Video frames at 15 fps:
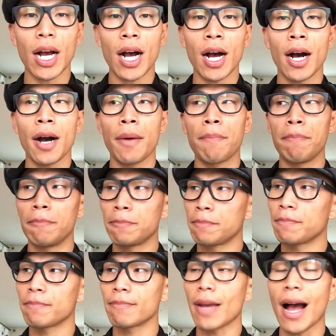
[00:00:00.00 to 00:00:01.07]

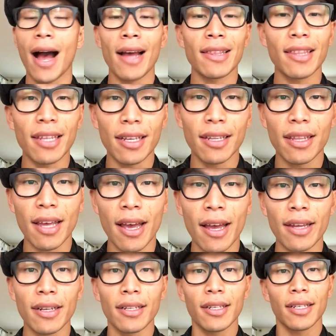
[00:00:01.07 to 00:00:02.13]
I think
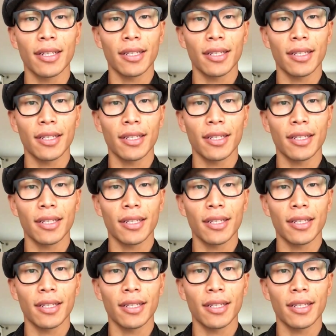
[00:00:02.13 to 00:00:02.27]
that